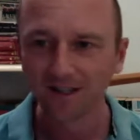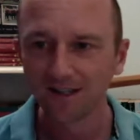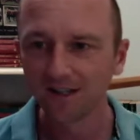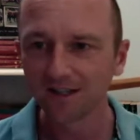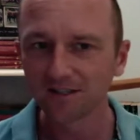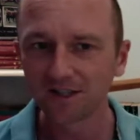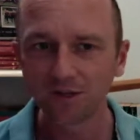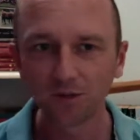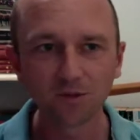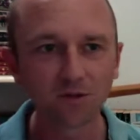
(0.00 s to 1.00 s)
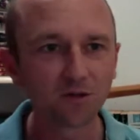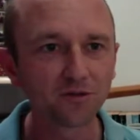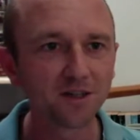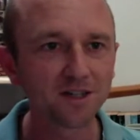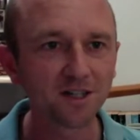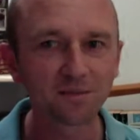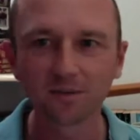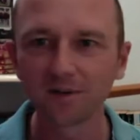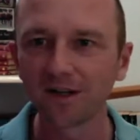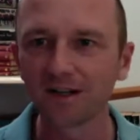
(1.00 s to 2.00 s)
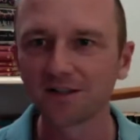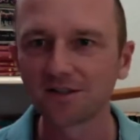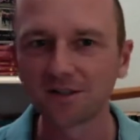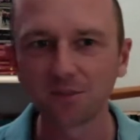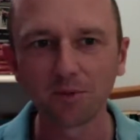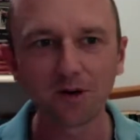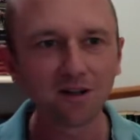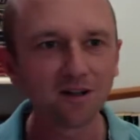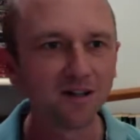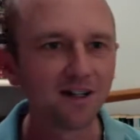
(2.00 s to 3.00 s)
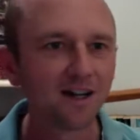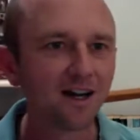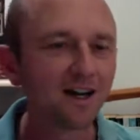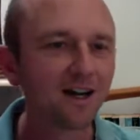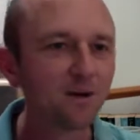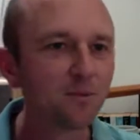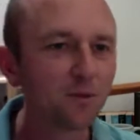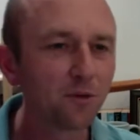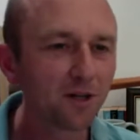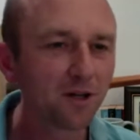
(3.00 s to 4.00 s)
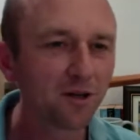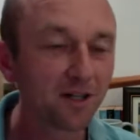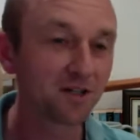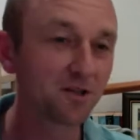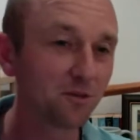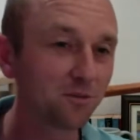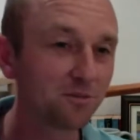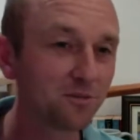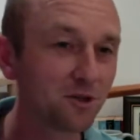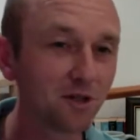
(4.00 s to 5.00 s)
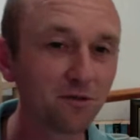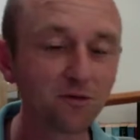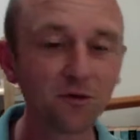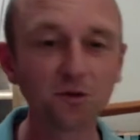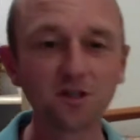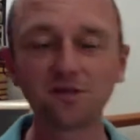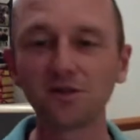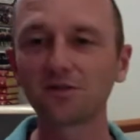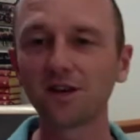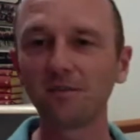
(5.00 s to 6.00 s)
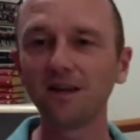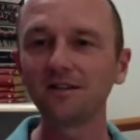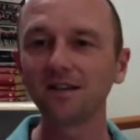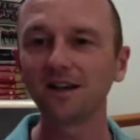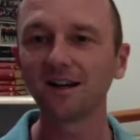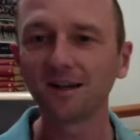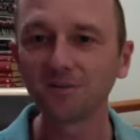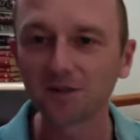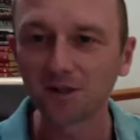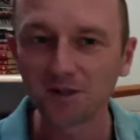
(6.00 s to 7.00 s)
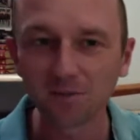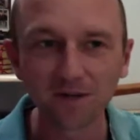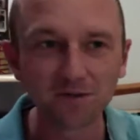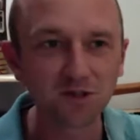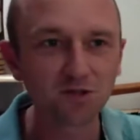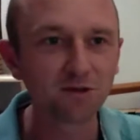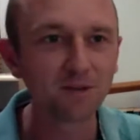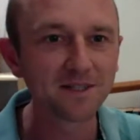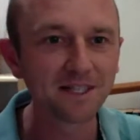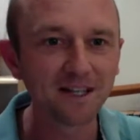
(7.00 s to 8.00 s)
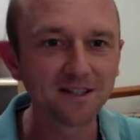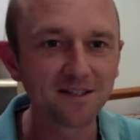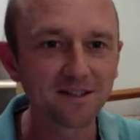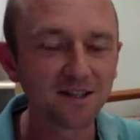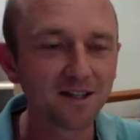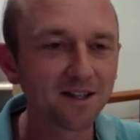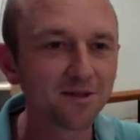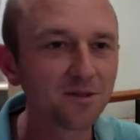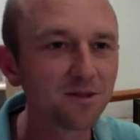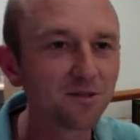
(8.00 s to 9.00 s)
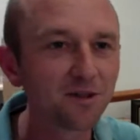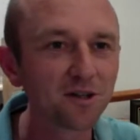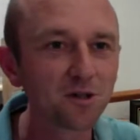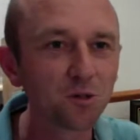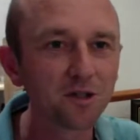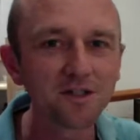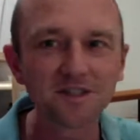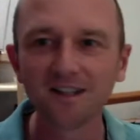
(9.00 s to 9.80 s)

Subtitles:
Let's see who we've got first up to the bar. We've already got actually sort of just over 40 of you have come in. So it's a bit of a scrum to get to the first orders.